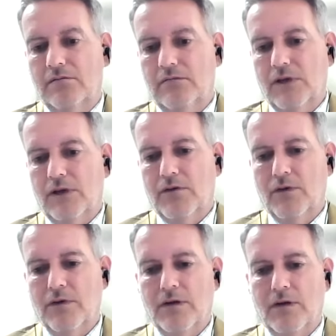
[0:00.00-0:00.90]
you know, if
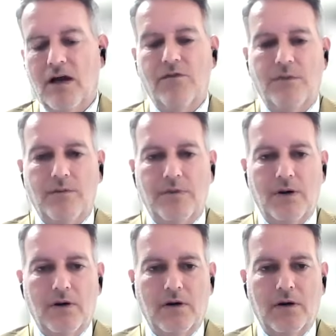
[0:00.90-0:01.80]
you're in the government
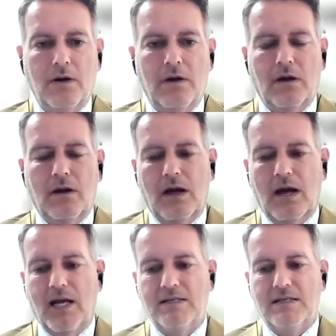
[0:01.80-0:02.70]
block, uh,
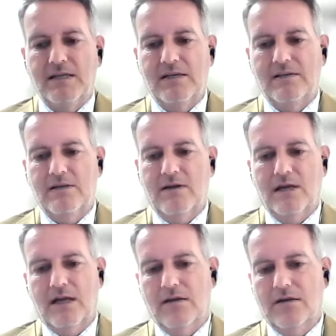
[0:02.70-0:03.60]
as it is, you know,
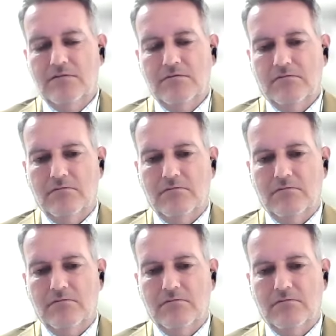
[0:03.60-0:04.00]
they